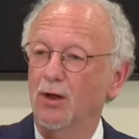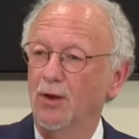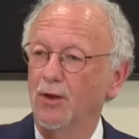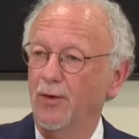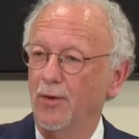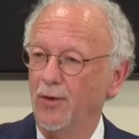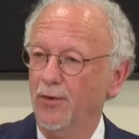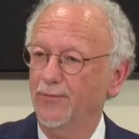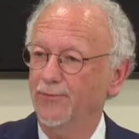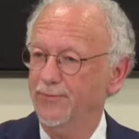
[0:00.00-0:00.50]

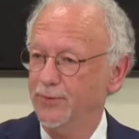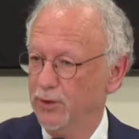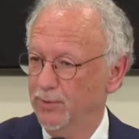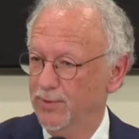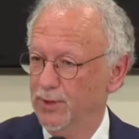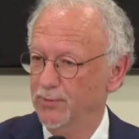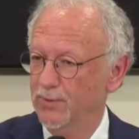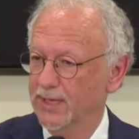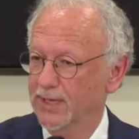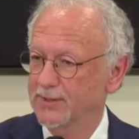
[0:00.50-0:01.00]
of
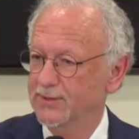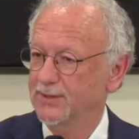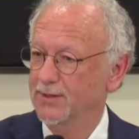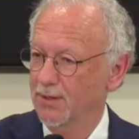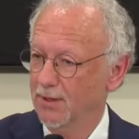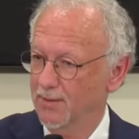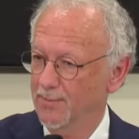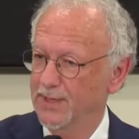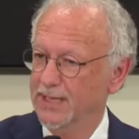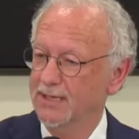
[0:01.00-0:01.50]
human rights
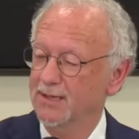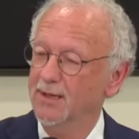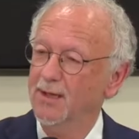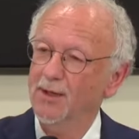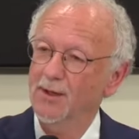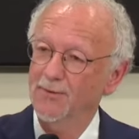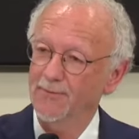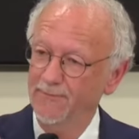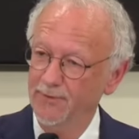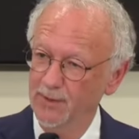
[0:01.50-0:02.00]

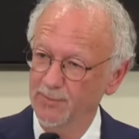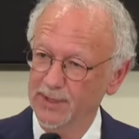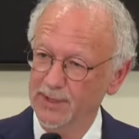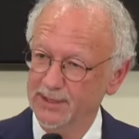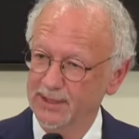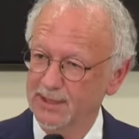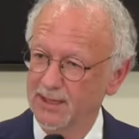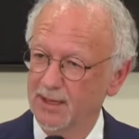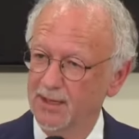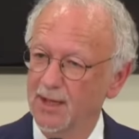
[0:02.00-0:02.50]
coming from
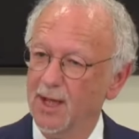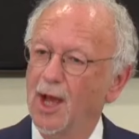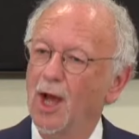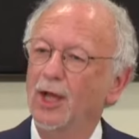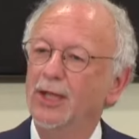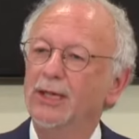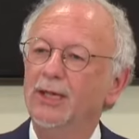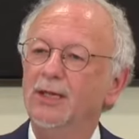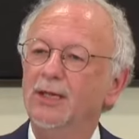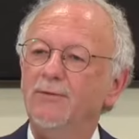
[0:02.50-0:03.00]
India,
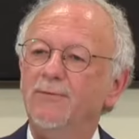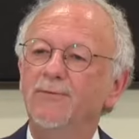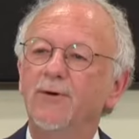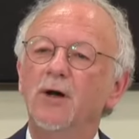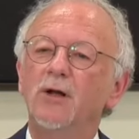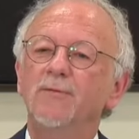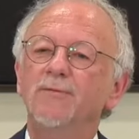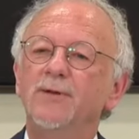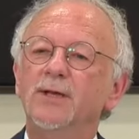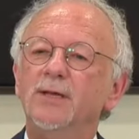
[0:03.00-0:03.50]

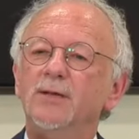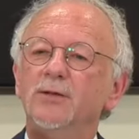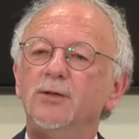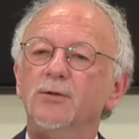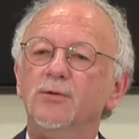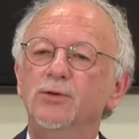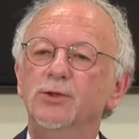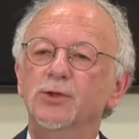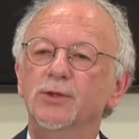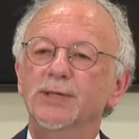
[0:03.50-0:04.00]
involving
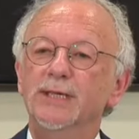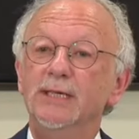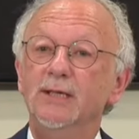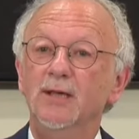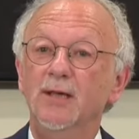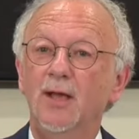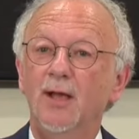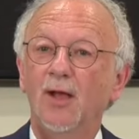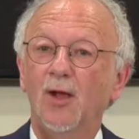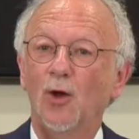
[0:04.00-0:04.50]
usually,
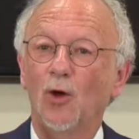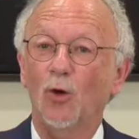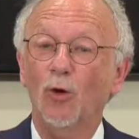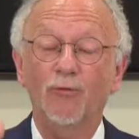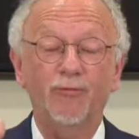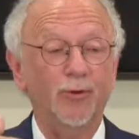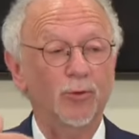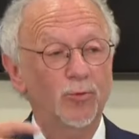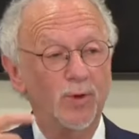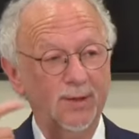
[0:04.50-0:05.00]

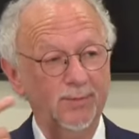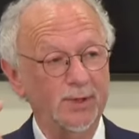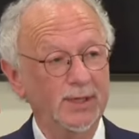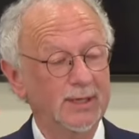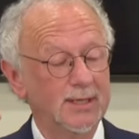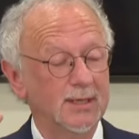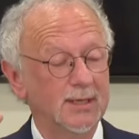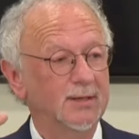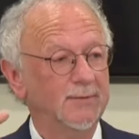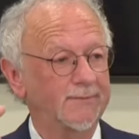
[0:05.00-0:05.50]

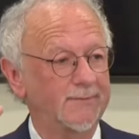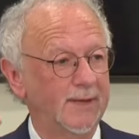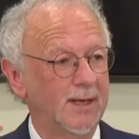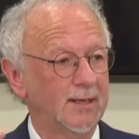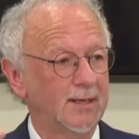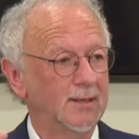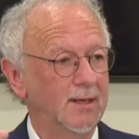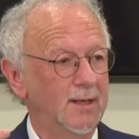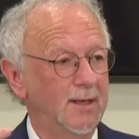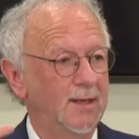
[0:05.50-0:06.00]
overwhelmingly in
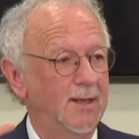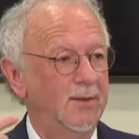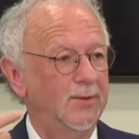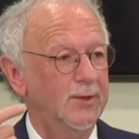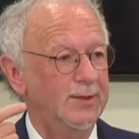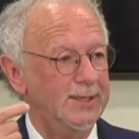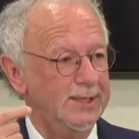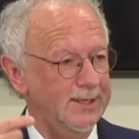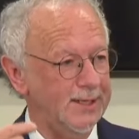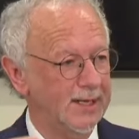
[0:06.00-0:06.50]
fact, the
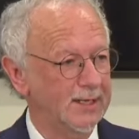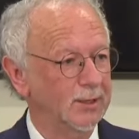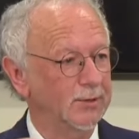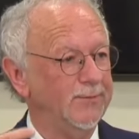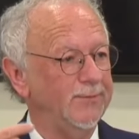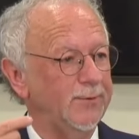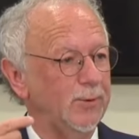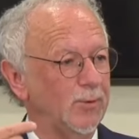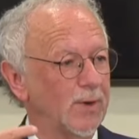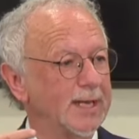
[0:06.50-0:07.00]
denial
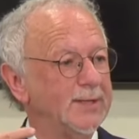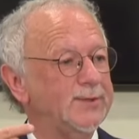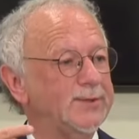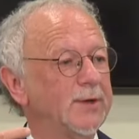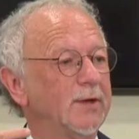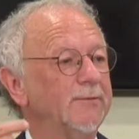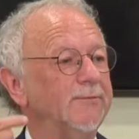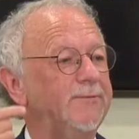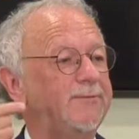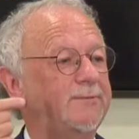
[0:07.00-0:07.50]
of the rights
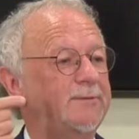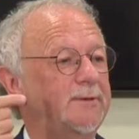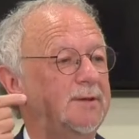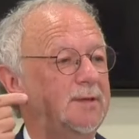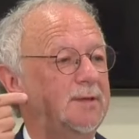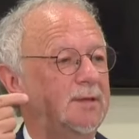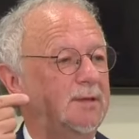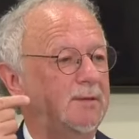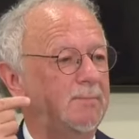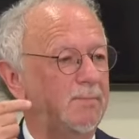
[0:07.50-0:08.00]
of
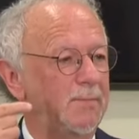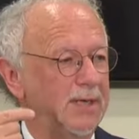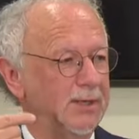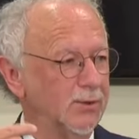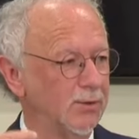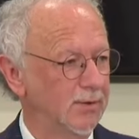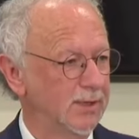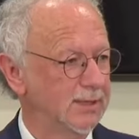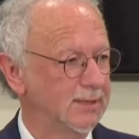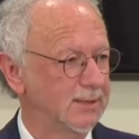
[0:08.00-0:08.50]

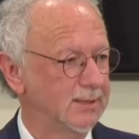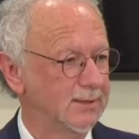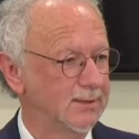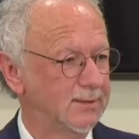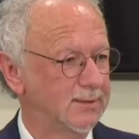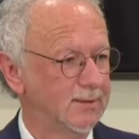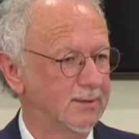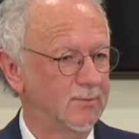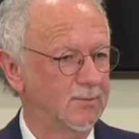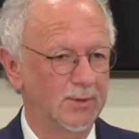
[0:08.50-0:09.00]
minorities,
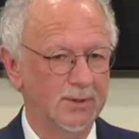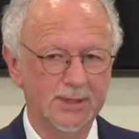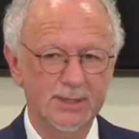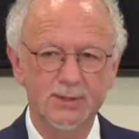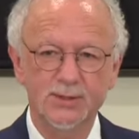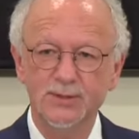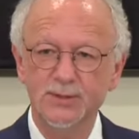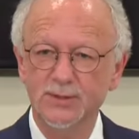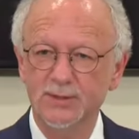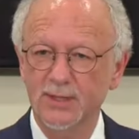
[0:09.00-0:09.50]

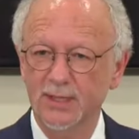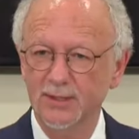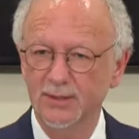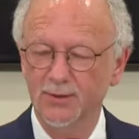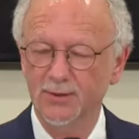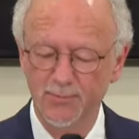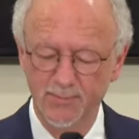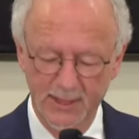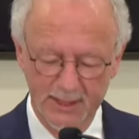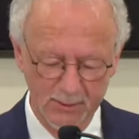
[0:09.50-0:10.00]
religious and
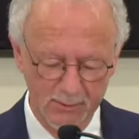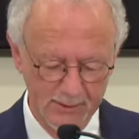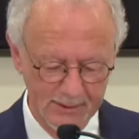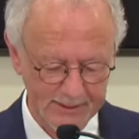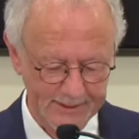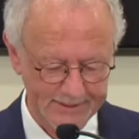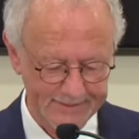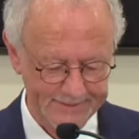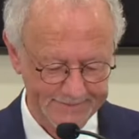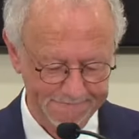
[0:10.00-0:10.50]
other
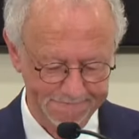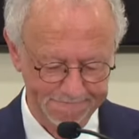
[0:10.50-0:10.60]
minorities.